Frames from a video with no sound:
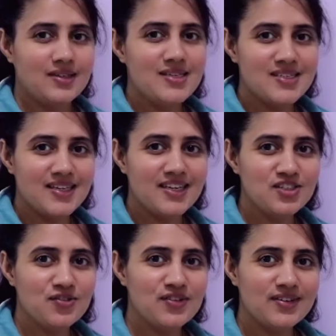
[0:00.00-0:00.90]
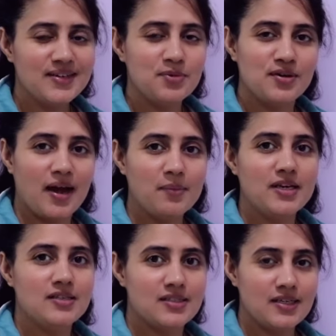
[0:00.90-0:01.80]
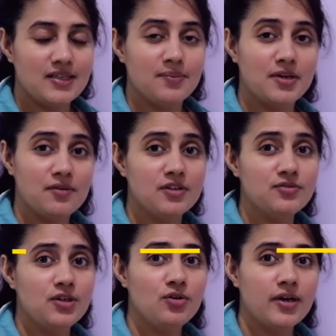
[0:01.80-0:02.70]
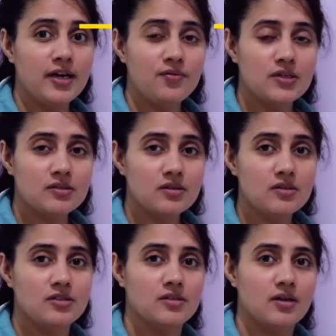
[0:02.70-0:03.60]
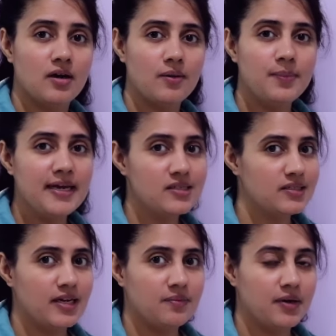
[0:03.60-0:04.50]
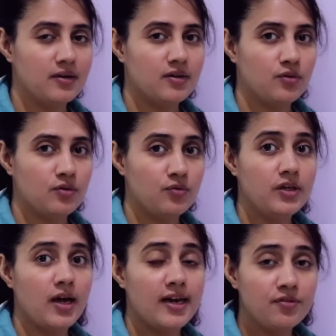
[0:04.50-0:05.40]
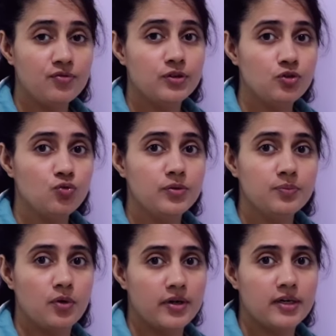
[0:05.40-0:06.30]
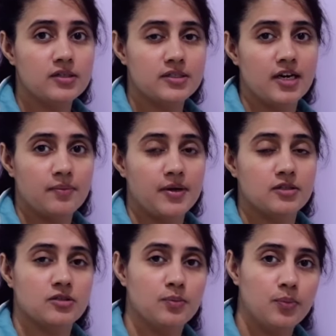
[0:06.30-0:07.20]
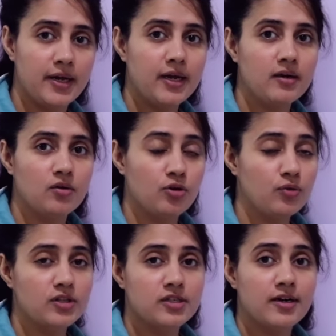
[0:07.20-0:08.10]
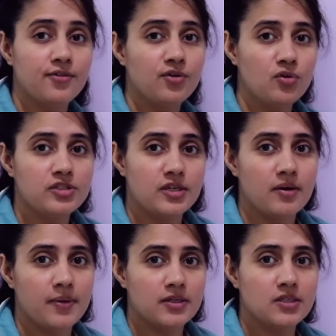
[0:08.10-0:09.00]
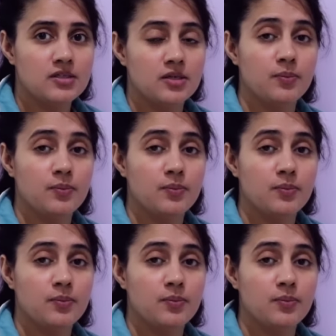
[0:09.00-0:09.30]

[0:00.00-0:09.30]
In the series of learning programming in C, in the previous video I have discussed break statement. We are left with two important statements, break or you can say control statements in C.